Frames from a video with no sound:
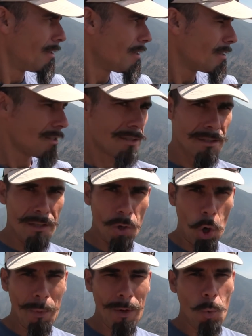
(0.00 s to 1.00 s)
this is the
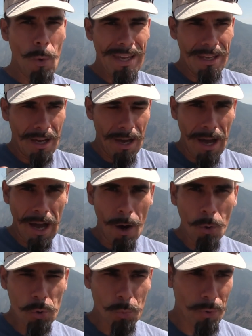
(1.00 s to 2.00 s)
normal way an
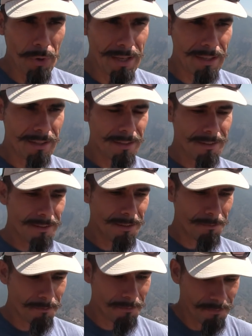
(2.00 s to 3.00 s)
outbreak
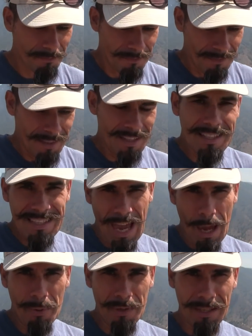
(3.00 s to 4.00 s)
um, is
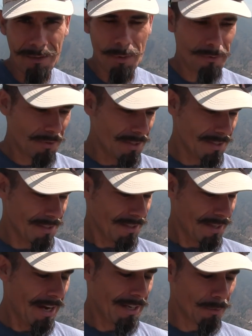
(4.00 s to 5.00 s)
happening with this
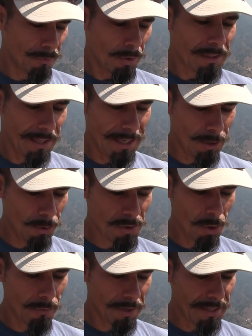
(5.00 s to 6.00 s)
kind of volcanoes
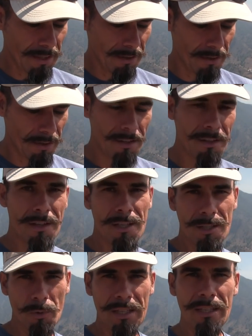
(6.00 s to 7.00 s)
over here.
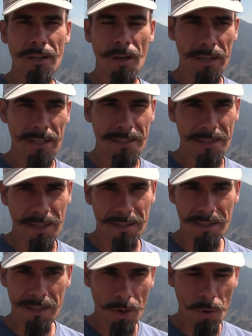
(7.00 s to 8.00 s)
So he he said
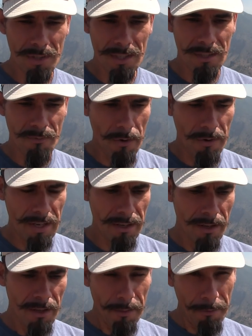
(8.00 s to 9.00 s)
he knows it's very
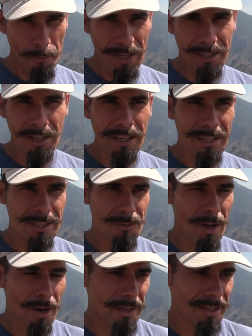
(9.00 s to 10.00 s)
threatening. It's
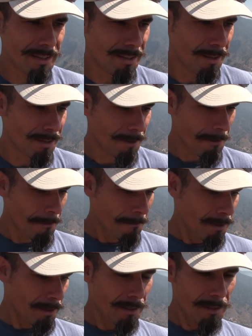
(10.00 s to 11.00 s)
very uh,
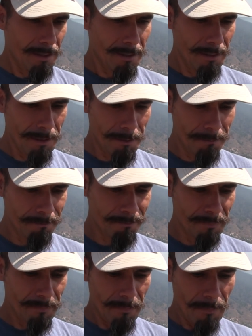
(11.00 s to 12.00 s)
um,
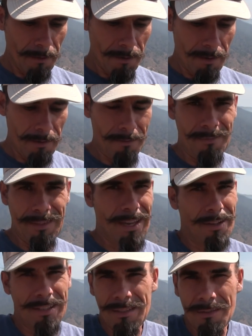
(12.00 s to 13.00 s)

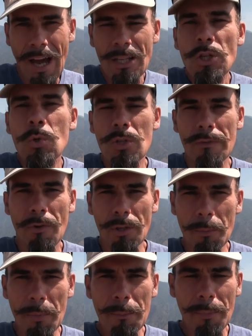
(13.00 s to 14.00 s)
yeah, it's unusual for the
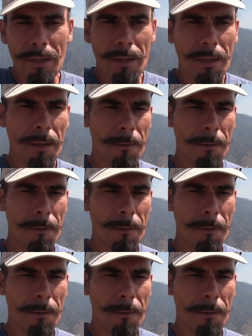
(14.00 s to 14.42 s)
people,